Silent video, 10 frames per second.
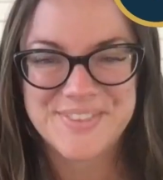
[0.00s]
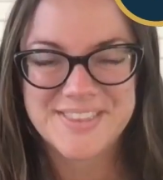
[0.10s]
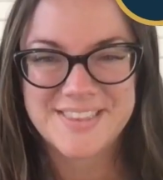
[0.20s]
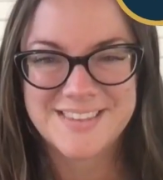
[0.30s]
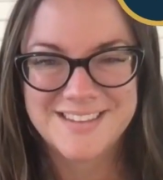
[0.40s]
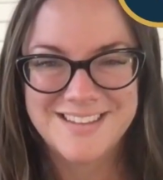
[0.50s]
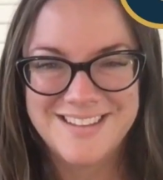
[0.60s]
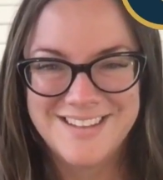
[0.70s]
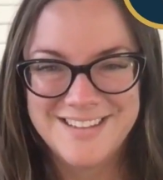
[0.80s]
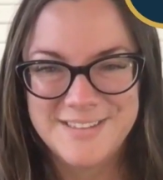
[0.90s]

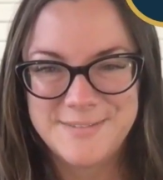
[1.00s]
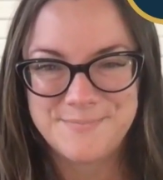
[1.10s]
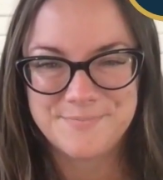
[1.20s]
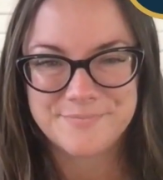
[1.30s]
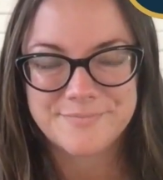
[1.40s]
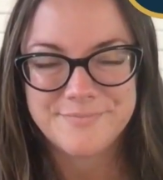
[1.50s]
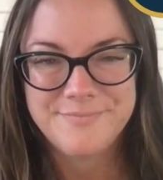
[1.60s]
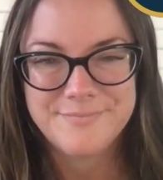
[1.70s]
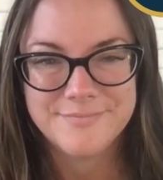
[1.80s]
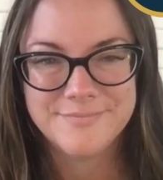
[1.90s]

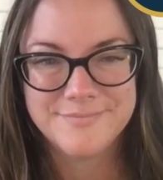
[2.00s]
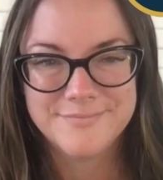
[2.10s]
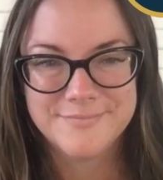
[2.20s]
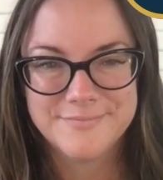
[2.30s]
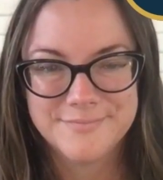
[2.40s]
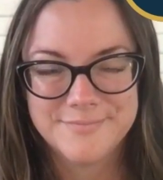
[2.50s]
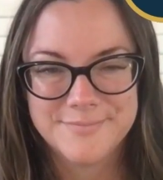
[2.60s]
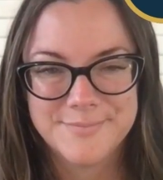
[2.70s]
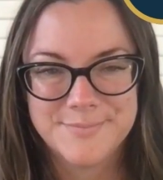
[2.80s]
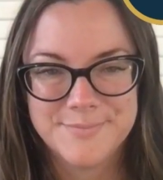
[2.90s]

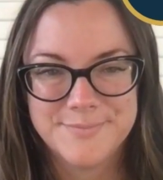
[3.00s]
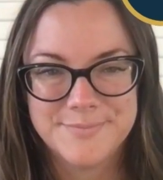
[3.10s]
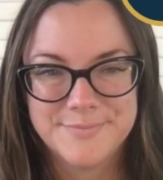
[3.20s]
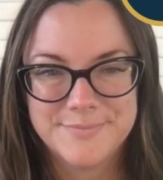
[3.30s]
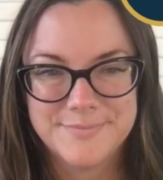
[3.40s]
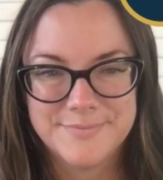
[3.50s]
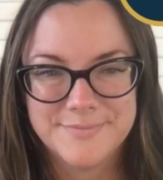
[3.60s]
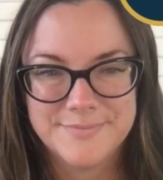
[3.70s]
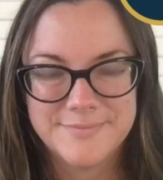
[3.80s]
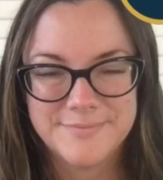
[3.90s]

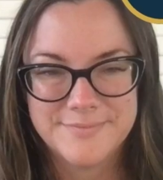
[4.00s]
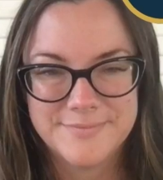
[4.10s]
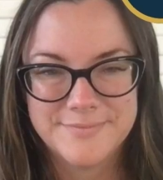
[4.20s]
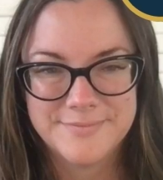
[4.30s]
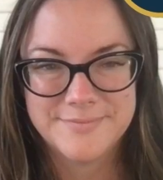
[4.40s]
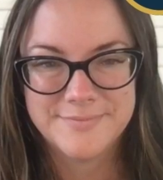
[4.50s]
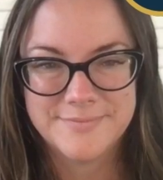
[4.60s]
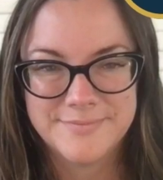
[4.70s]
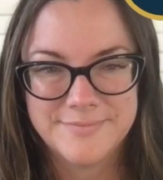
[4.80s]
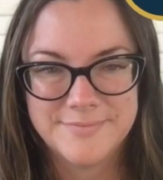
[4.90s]

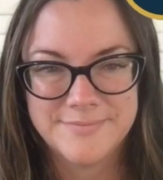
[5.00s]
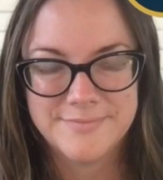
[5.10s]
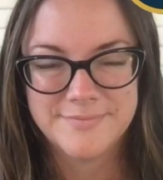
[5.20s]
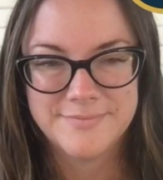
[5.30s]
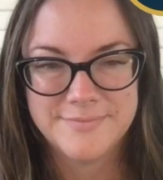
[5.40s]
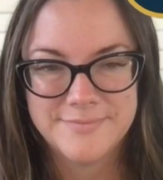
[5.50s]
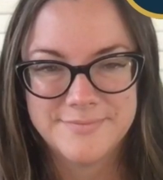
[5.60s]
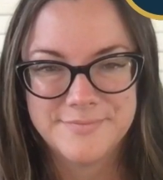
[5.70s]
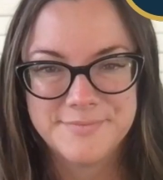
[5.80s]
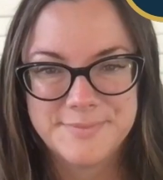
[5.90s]

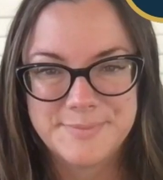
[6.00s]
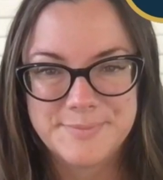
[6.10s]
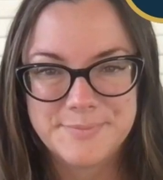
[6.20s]
The person shown says nothing.